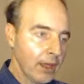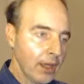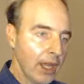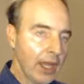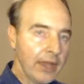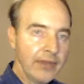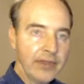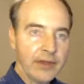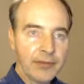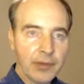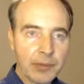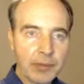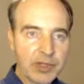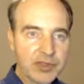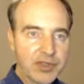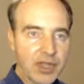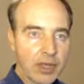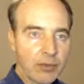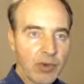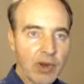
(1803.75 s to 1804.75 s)
And that for
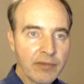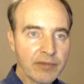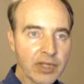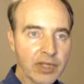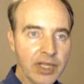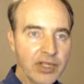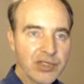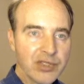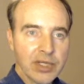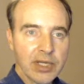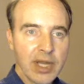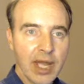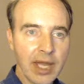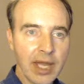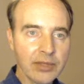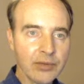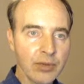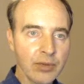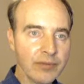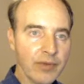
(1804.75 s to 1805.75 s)
books like Revelation
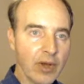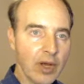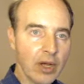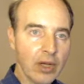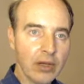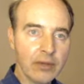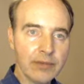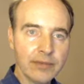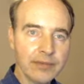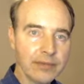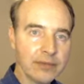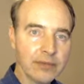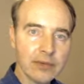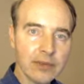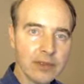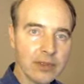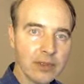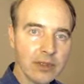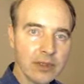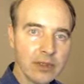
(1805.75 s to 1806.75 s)
had to involve,
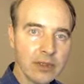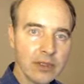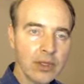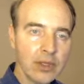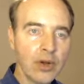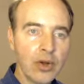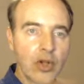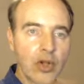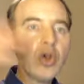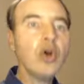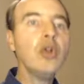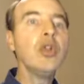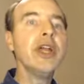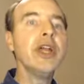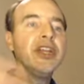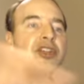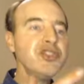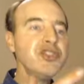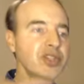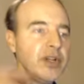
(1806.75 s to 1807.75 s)
you know, a
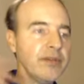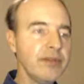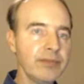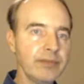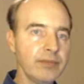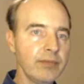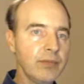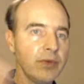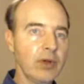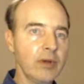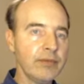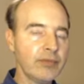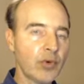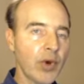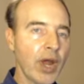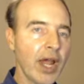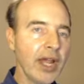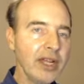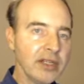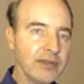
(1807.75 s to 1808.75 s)
collation of a
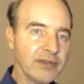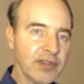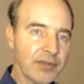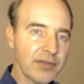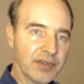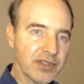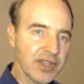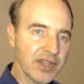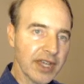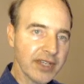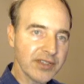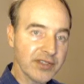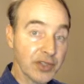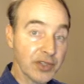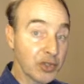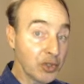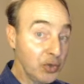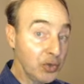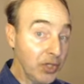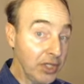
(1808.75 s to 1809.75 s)
variety of different texts,
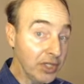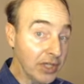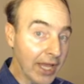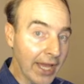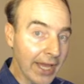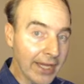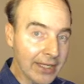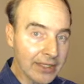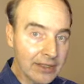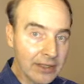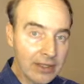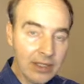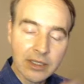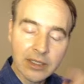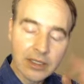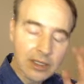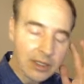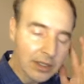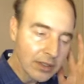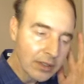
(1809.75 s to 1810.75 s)
including Latin,
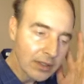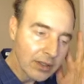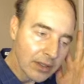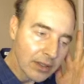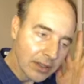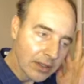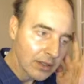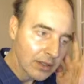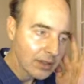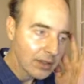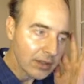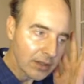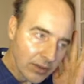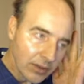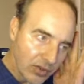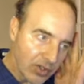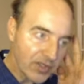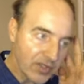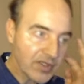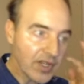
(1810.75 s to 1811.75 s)

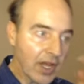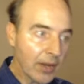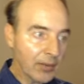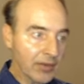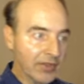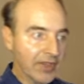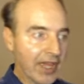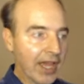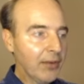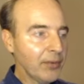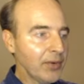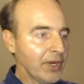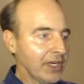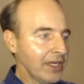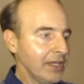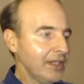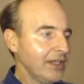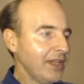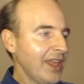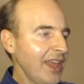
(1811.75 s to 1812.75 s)
just not with that reading.